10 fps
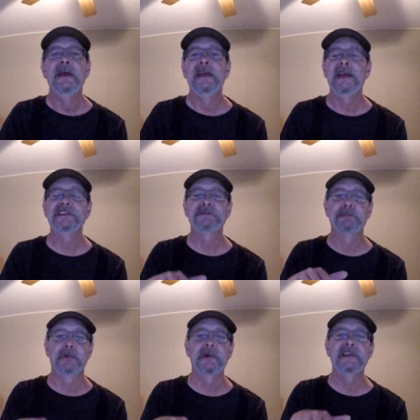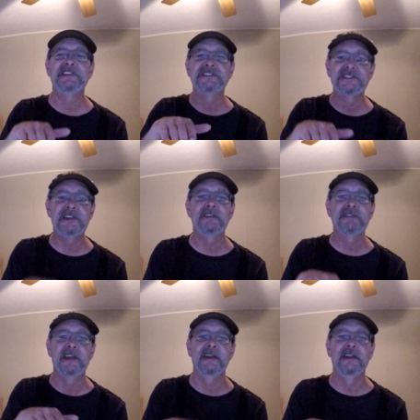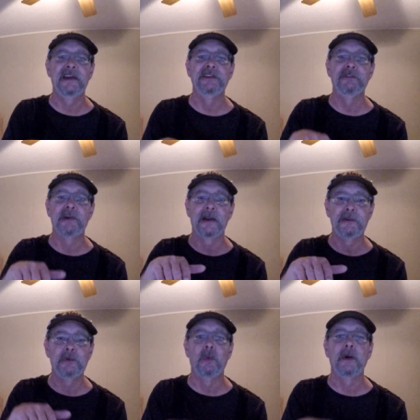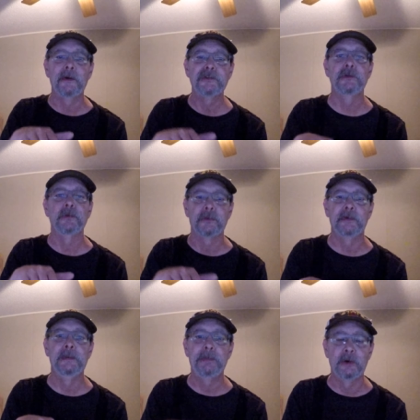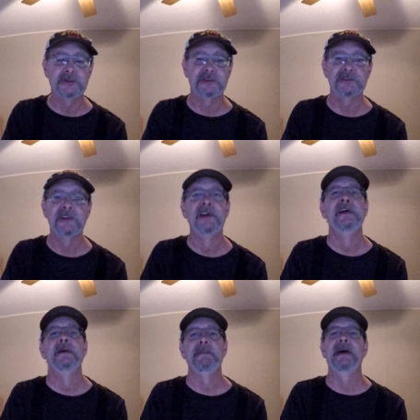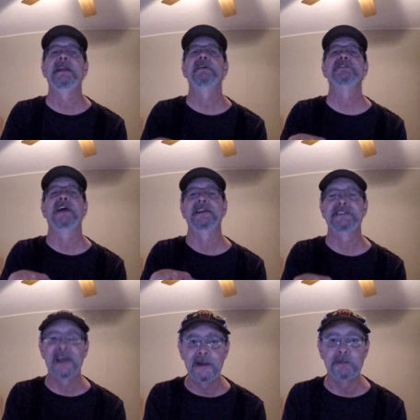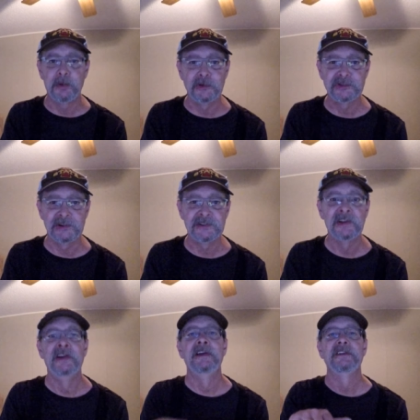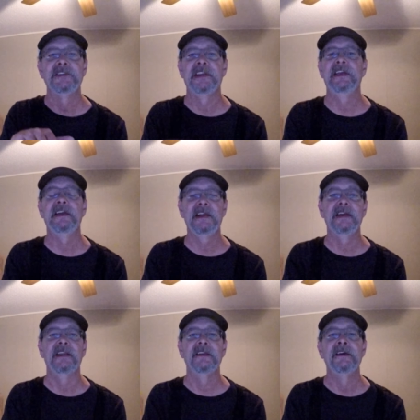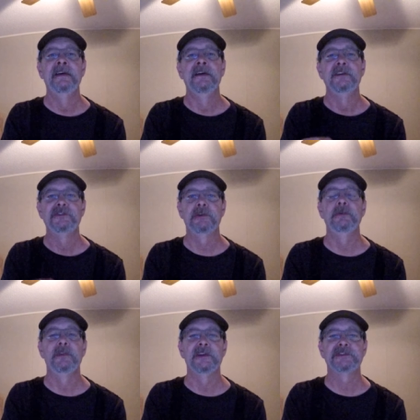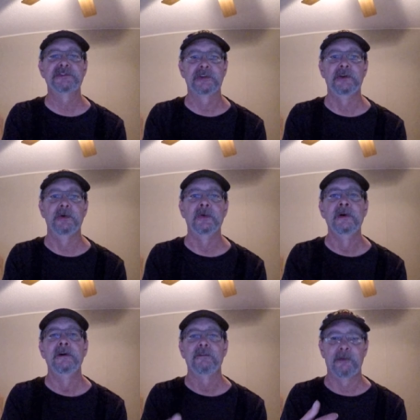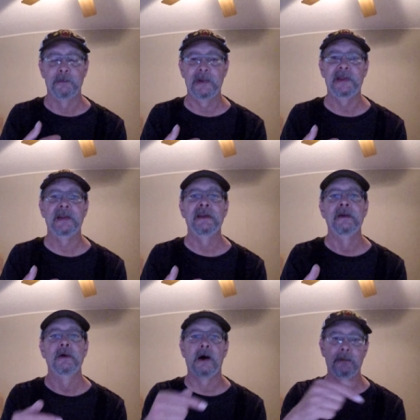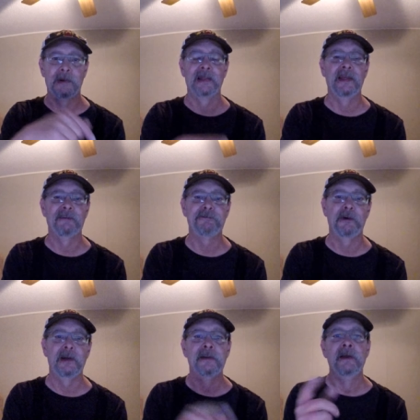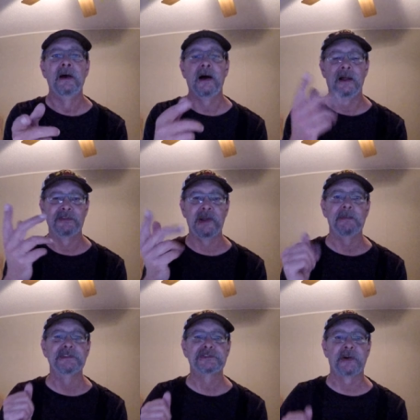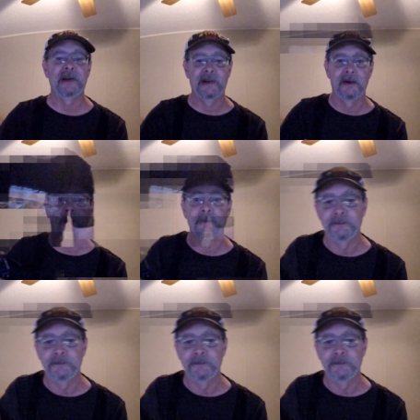it's pretty stiff getting in. You've got to do one or two or three pushes. Man, it was like 10 pushes to get in to this shoe for me on my left foot. I'll demonstrate here.